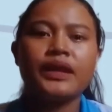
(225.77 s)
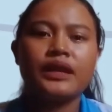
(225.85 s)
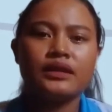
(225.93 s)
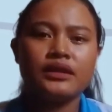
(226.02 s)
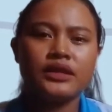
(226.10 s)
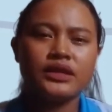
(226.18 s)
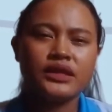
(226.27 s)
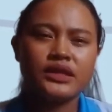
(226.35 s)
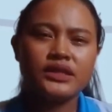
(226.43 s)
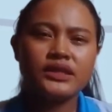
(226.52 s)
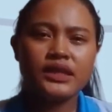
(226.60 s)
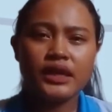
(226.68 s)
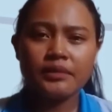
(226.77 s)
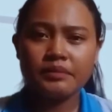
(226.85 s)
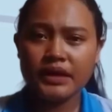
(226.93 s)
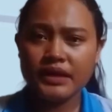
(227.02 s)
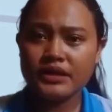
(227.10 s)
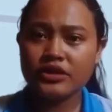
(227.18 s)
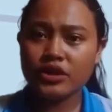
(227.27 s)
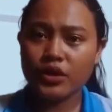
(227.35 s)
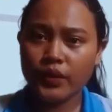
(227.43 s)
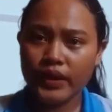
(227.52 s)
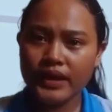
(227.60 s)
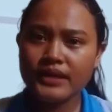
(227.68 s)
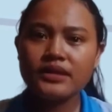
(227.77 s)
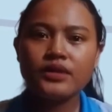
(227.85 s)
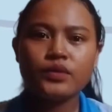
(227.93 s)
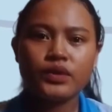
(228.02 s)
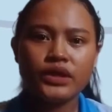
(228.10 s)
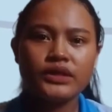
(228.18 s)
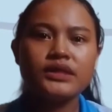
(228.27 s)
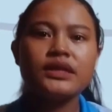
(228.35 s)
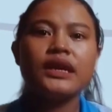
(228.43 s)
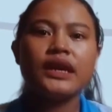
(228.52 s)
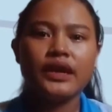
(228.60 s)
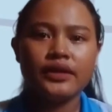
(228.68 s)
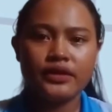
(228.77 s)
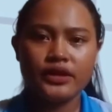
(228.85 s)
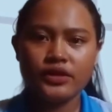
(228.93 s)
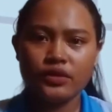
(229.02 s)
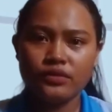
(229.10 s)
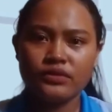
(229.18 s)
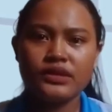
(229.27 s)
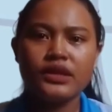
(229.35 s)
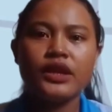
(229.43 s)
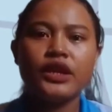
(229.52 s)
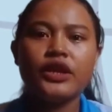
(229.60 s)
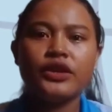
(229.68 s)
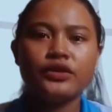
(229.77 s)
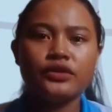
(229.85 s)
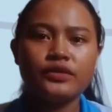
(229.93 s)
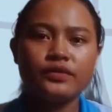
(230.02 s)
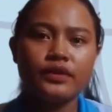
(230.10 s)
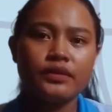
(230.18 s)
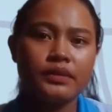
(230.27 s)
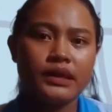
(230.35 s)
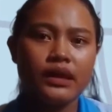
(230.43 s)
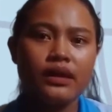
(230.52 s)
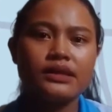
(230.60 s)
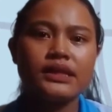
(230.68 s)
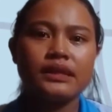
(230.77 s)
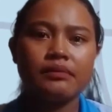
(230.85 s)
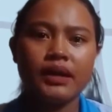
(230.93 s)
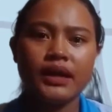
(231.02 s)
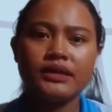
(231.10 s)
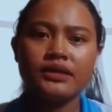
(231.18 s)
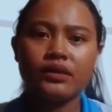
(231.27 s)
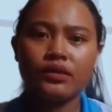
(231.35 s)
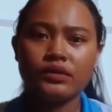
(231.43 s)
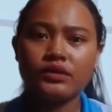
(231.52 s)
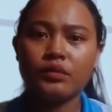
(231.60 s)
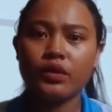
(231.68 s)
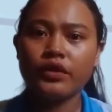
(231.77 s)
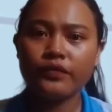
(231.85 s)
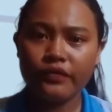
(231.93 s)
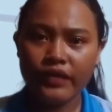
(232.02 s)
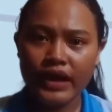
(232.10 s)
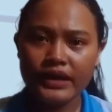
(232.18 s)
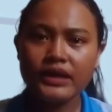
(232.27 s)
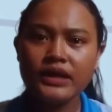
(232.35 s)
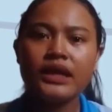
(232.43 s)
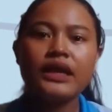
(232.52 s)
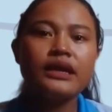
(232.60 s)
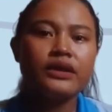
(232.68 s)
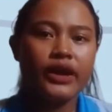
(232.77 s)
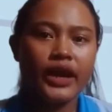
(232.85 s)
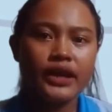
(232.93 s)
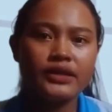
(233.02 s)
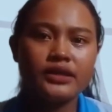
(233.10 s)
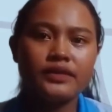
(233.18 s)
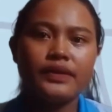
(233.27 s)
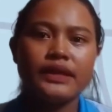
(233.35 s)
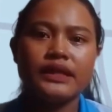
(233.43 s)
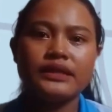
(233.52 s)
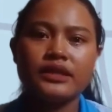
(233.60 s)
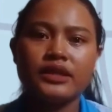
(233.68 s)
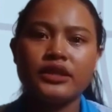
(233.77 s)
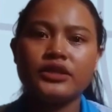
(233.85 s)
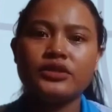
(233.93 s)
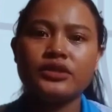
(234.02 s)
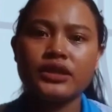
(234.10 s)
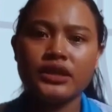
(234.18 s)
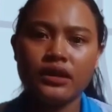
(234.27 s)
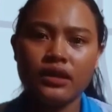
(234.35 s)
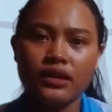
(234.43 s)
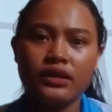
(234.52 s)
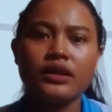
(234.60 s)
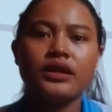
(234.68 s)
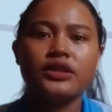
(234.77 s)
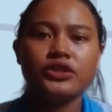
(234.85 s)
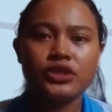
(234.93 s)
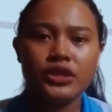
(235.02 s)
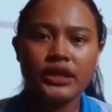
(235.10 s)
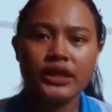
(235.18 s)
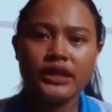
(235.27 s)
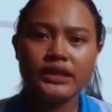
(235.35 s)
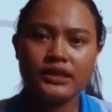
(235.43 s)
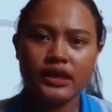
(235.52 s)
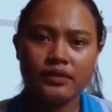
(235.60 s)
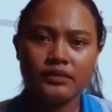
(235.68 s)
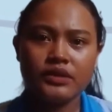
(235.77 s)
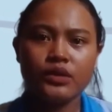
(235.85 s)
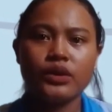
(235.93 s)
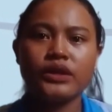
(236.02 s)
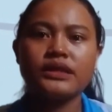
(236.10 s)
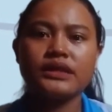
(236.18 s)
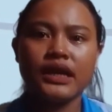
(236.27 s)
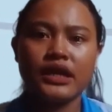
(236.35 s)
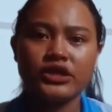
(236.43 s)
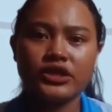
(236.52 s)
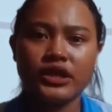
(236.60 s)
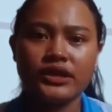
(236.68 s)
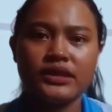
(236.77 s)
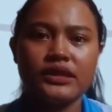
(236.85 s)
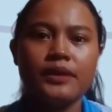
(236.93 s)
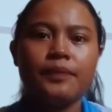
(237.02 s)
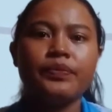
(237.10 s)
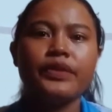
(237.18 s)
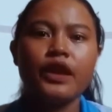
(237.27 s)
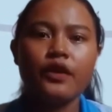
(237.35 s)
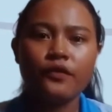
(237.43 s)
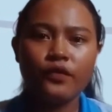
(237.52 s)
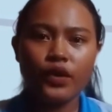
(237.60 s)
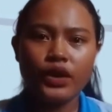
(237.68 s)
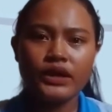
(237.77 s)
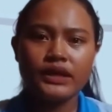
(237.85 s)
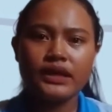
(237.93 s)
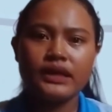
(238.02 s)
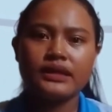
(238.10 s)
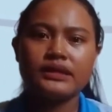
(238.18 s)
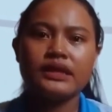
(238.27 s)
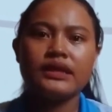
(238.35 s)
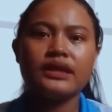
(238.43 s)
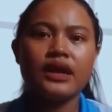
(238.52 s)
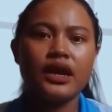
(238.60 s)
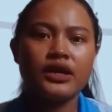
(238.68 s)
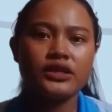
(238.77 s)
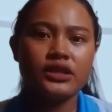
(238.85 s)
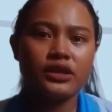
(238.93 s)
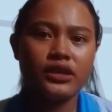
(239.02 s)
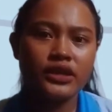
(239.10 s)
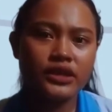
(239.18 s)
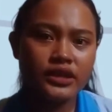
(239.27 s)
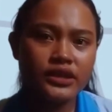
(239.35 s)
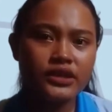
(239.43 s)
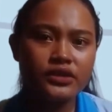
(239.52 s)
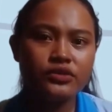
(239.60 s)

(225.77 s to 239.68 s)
Learners can mix drawings and words in their notes. Useful because it makes notes more fun, creative, and easier to recall during exams or discussions. Fourth is encourage learners to